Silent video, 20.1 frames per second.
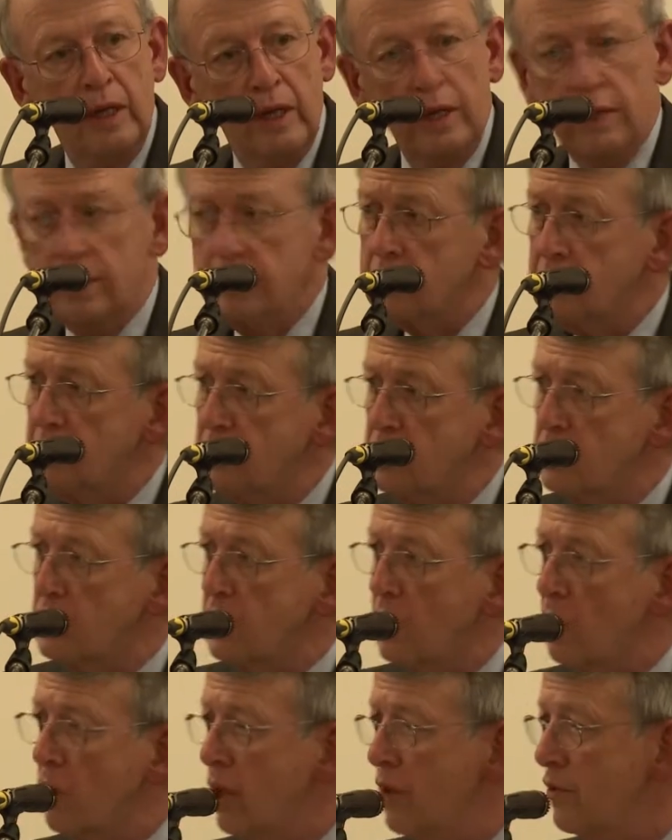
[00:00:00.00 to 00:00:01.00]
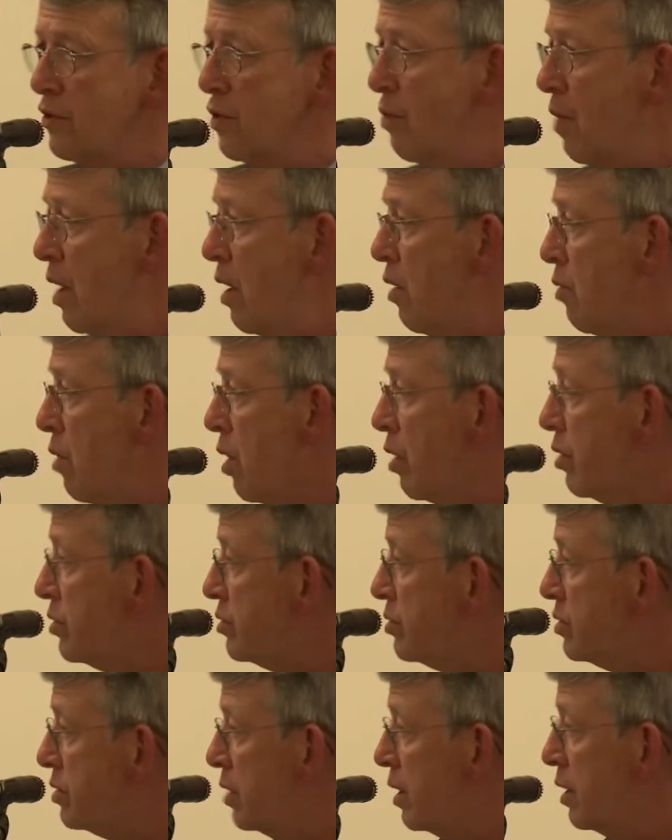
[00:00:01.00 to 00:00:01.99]
And it's a story of the
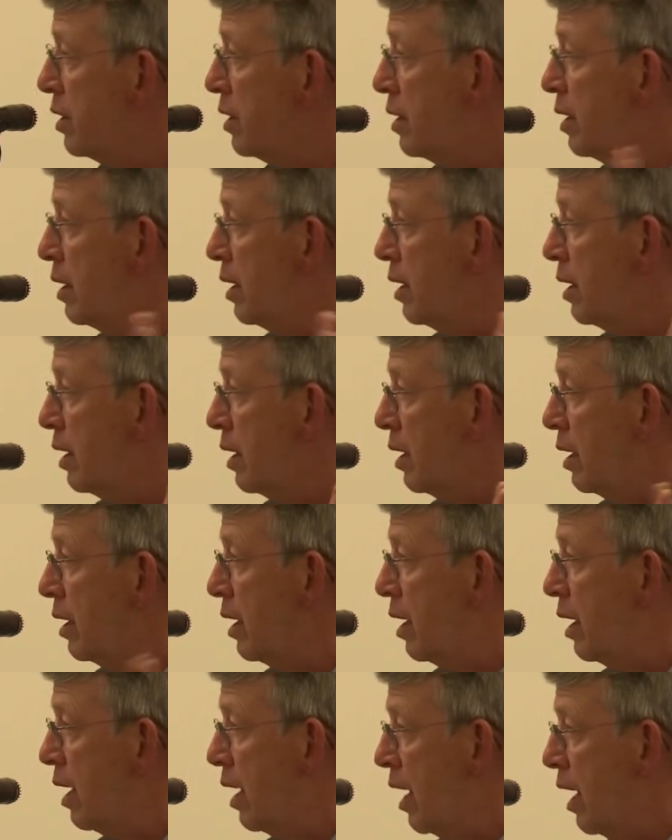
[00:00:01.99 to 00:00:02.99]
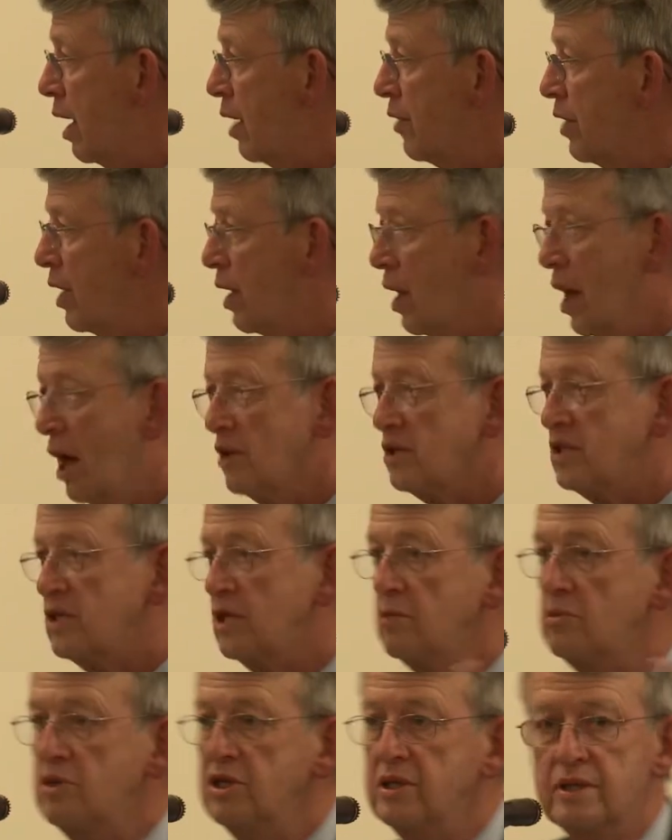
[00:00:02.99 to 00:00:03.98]
railroads and how they lost
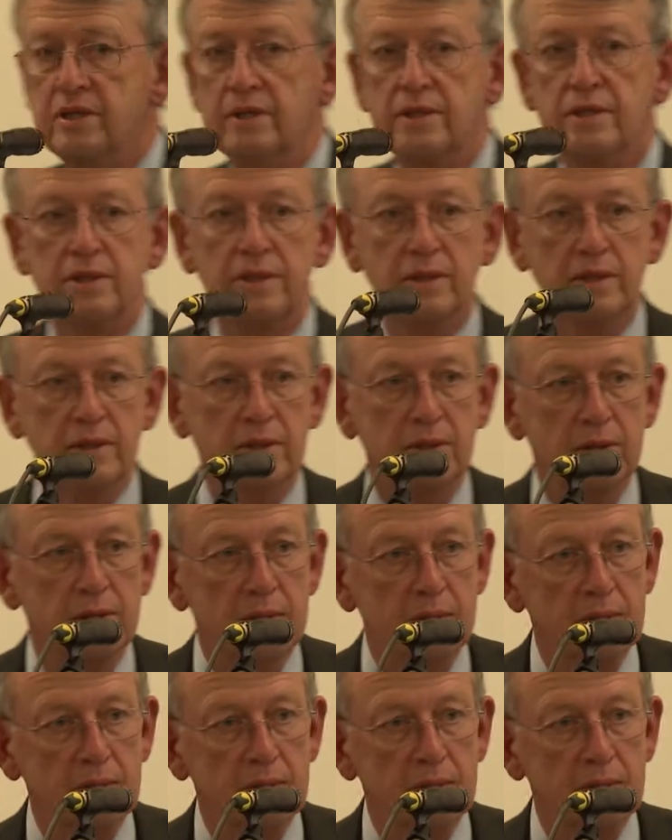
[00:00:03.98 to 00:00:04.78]
their business